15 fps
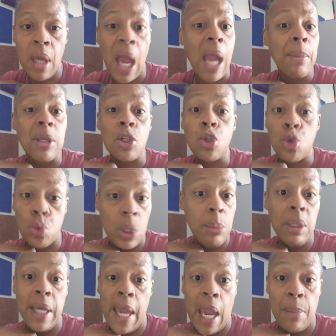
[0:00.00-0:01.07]
I am
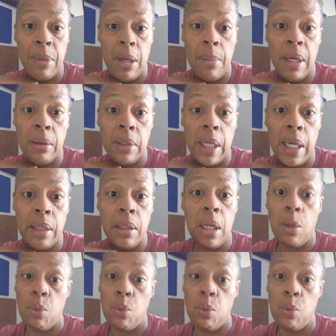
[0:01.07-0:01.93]
extremely happy about that.